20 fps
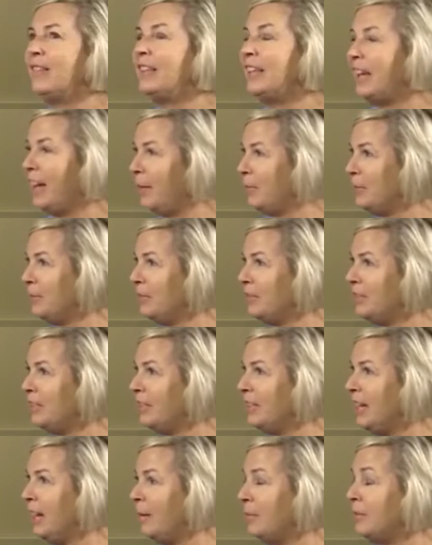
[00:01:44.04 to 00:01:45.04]
We have the capsules,
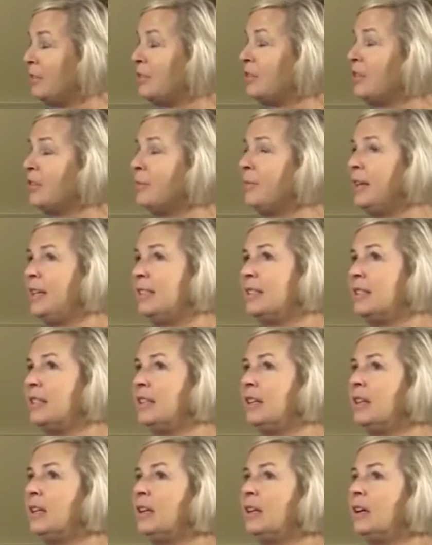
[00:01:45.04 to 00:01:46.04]
and the capsules are
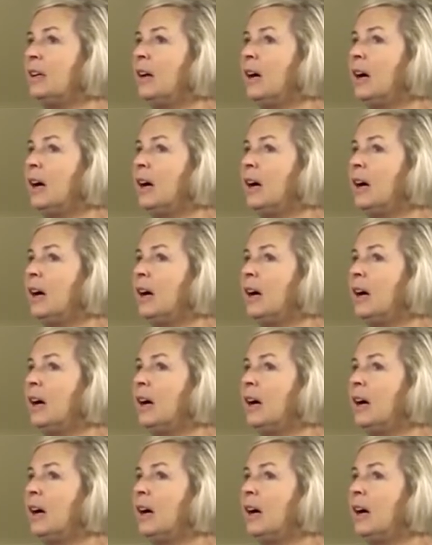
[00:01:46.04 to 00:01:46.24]
amazing